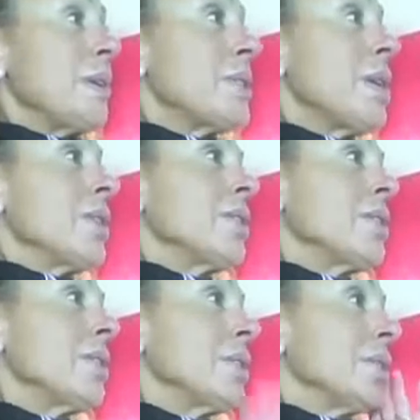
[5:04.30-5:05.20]
and
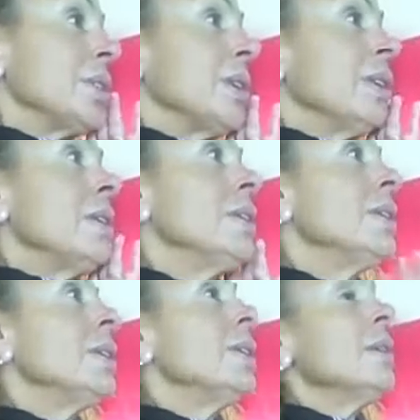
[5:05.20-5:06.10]
Tanya are good.
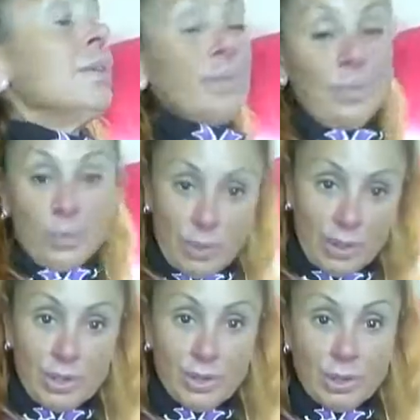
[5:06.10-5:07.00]
We're
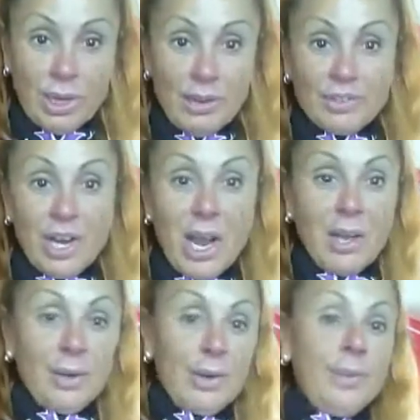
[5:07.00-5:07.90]
going to do a live chat.